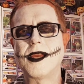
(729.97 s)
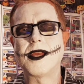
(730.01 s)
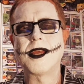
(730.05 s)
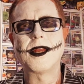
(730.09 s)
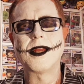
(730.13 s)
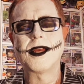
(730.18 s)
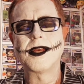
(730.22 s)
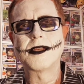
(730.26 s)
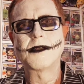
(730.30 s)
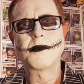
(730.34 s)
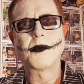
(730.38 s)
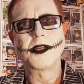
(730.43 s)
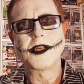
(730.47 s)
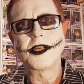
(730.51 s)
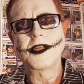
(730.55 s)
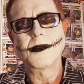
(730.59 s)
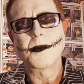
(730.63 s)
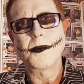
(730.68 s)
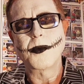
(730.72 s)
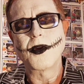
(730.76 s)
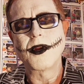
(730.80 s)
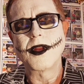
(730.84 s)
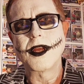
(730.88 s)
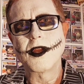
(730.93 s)
it is, which is
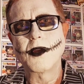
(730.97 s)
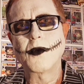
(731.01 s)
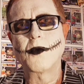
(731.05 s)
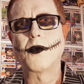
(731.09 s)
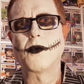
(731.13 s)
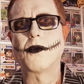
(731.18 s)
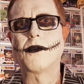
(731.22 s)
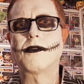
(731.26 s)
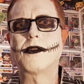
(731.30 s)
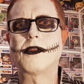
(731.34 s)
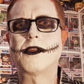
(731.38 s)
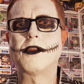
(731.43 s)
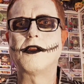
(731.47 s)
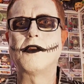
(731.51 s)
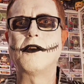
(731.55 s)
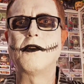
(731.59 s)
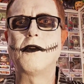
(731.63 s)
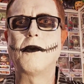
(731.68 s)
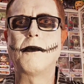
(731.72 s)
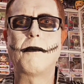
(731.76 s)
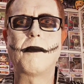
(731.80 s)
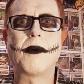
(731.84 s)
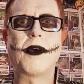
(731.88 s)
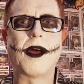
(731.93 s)
pretty cool
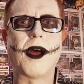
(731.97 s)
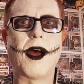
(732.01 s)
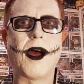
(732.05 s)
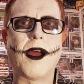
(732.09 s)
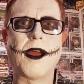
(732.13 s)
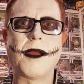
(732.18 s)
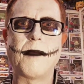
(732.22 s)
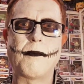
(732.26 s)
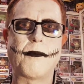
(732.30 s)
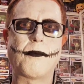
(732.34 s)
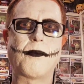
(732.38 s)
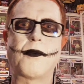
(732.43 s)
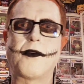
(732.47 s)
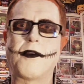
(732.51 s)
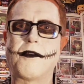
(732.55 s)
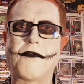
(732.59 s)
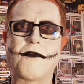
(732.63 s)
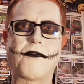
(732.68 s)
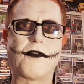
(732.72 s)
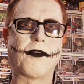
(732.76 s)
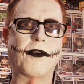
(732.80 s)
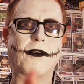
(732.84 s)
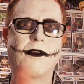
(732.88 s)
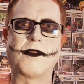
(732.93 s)
too, but I
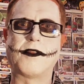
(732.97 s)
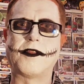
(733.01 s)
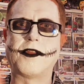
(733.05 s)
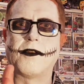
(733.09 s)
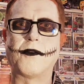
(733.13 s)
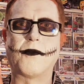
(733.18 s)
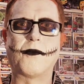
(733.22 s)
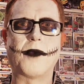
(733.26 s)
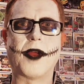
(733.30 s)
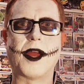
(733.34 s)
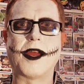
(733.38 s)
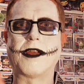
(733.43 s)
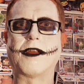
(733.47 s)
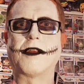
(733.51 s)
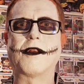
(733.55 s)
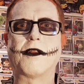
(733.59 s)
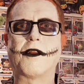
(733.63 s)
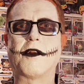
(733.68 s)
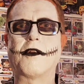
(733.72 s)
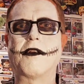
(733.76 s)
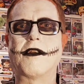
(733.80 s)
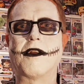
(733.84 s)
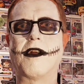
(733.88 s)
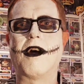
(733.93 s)
prefer the
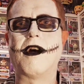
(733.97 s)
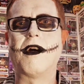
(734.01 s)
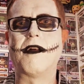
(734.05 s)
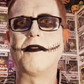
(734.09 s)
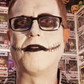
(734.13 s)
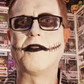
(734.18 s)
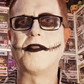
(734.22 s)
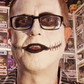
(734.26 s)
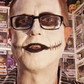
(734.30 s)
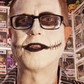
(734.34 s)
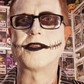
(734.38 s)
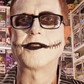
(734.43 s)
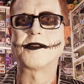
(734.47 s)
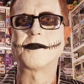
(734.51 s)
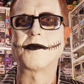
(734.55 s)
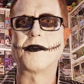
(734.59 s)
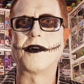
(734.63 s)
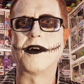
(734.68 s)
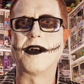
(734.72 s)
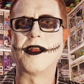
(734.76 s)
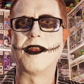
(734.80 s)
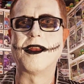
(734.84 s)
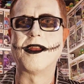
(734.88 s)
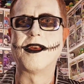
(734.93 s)
regular on this
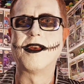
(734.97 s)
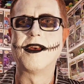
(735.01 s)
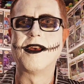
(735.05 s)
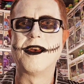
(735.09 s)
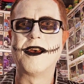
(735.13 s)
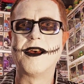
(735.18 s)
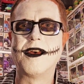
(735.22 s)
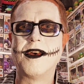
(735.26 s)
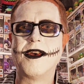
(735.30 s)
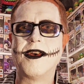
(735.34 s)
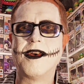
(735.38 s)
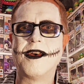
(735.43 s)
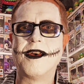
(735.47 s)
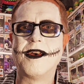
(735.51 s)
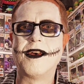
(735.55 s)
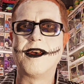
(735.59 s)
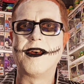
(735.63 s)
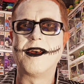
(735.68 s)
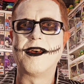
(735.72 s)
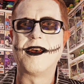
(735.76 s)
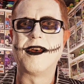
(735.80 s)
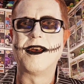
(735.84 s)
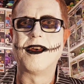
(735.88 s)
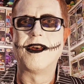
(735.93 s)
one.
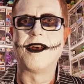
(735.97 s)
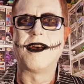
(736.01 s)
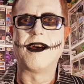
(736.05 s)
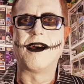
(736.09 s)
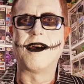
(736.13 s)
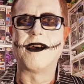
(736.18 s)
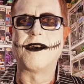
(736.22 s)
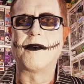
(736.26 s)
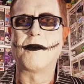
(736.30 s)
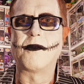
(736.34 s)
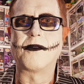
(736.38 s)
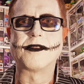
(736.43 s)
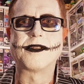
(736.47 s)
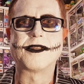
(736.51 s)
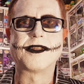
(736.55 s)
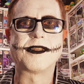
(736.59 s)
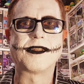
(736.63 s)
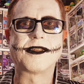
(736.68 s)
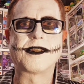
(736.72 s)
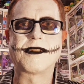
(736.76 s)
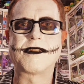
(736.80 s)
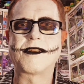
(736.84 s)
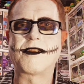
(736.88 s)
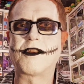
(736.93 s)

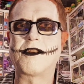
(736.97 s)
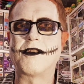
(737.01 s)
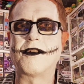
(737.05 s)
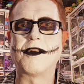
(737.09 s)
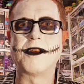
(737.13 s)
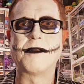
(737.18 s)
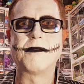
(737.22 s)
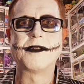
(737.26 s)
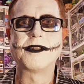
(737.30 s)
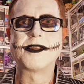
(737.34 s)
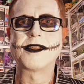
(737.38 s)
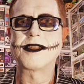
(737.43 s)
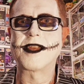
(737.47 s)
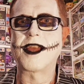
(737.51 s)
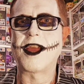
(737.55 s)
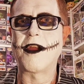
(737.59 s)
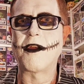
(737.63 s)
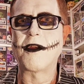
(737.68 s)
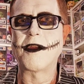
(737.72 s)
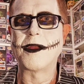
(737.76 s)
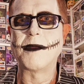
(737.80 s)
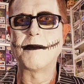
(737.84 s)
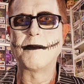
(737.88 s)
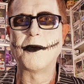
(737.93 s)
It's good,
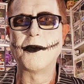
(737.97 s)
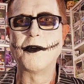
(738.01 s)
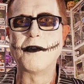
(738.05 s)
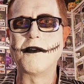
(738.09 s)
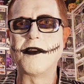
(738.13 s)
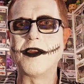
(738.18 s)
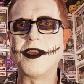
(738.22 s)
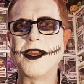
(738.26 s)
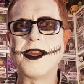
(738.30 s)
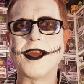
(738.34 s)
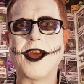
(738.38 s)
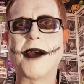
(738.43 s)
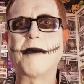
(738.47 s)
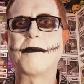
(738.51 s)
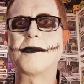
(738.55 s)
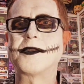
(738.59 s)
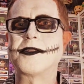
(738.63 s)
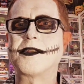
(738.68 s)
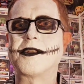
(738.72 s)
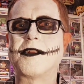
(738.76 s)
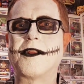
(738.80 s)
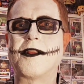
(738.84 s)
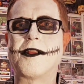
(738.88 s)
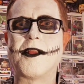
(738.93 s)
scary movie.
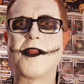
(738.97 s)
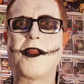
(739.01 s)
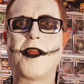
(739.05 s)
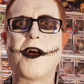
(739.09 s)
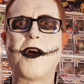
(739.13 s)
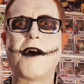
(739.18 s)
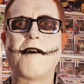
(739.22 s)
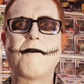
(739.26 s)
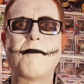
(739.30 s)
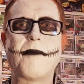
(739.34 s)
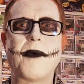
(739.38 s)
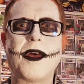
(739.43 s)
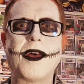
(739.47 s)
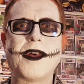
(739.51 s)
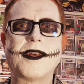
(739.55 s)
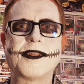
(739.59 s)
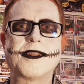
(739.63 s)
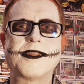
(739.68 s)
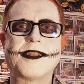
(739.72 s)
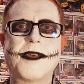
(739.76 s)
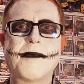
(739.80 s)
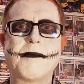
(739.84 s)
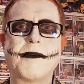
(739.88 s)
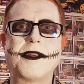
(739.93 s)
Absolutely love Pet
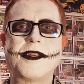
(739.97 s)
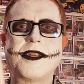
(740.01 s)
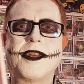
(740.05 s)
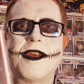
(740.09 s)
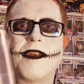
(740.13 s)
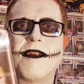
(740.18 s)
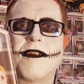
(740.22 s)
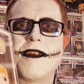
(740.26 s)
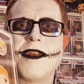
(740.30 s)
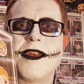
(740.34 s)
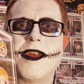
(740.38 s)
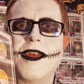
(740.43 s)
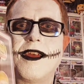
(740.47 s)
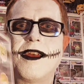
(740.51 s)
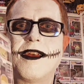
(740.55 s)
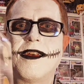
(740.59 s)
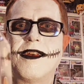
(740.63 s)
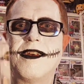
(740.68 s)
Sematary.